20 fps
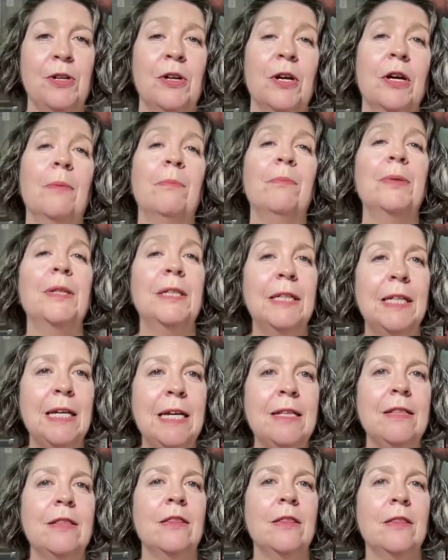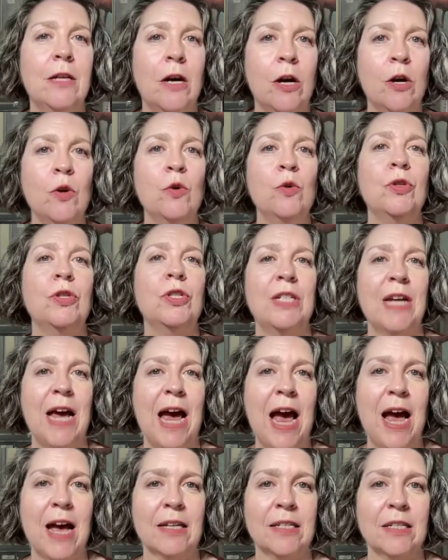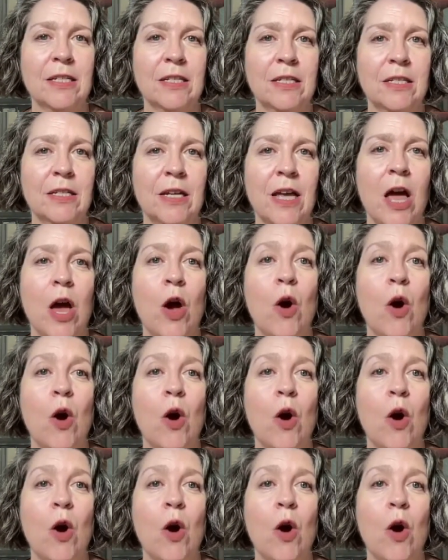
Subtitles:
to complete those tasks